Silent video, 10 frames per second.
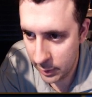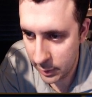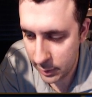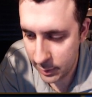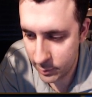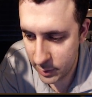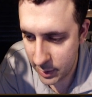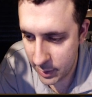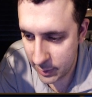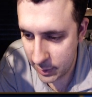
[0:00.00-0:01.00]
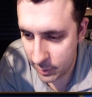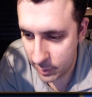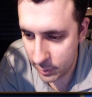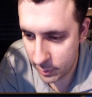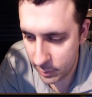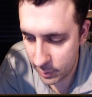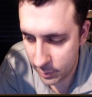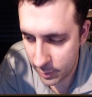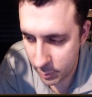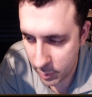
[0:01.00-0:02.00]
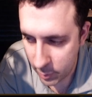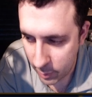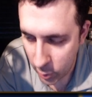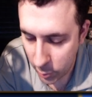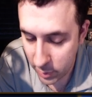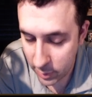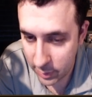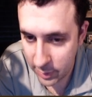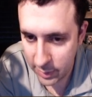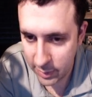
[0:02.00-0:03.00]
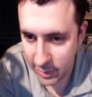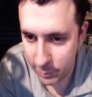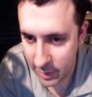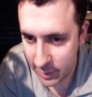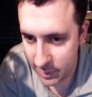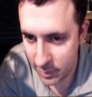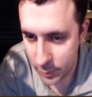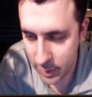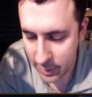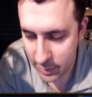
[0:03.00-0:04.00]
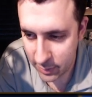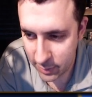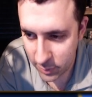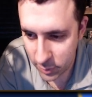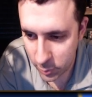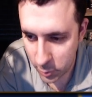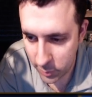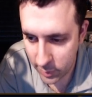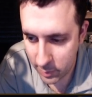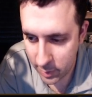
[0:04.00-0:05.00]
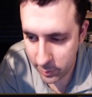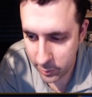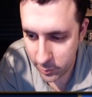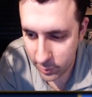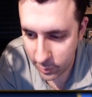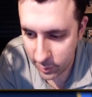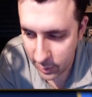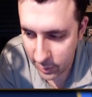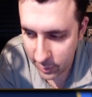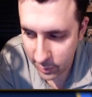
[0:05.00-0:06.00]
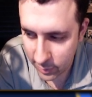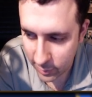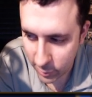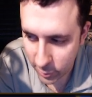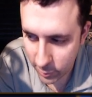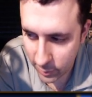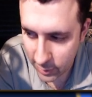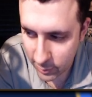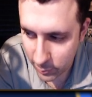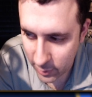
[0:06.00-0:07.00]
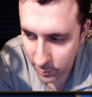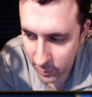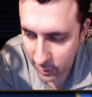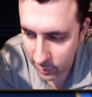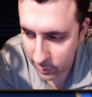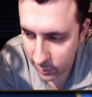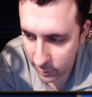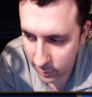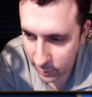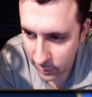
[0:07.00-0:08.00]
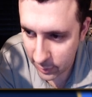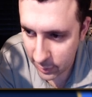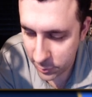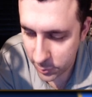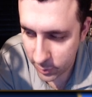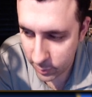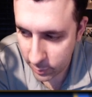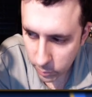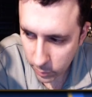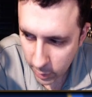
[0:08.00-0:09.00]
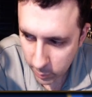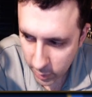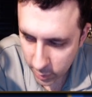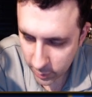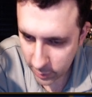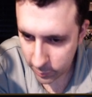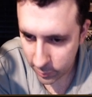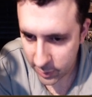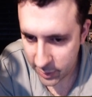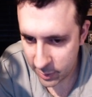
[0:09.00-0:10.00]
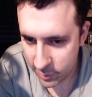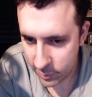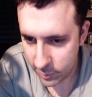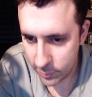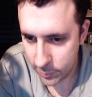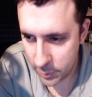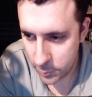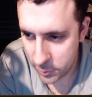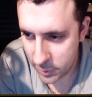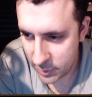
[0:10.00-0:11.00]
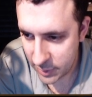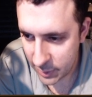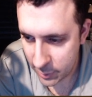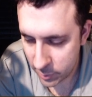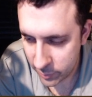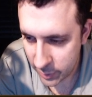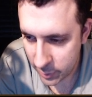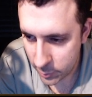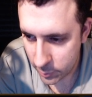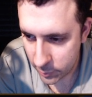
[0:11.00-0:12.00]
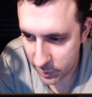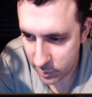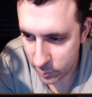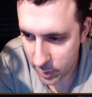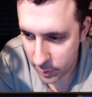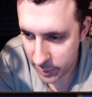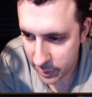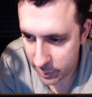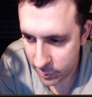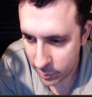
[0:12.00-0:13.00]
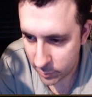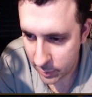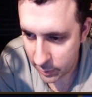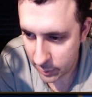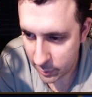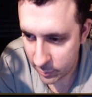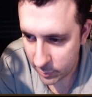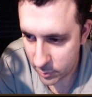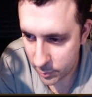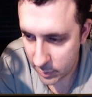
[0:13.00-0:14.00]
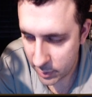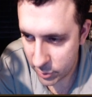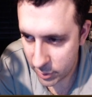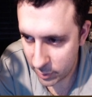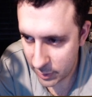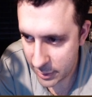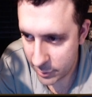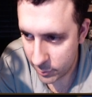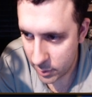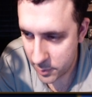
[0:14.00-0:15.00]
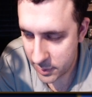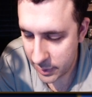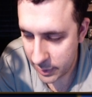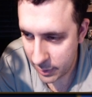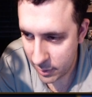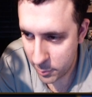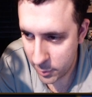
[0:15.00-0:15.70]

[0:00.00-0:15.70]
And I was I think I'm, I'm, I'm hoping I, I, did some practice, so hopefully I'm able to do it. Uh, I'll show you guys what I mean. Let's get into it. By the way, again, for anyone who didn't see the other video, the reason why we need Dark Knight Leon is because she only has 30% amp.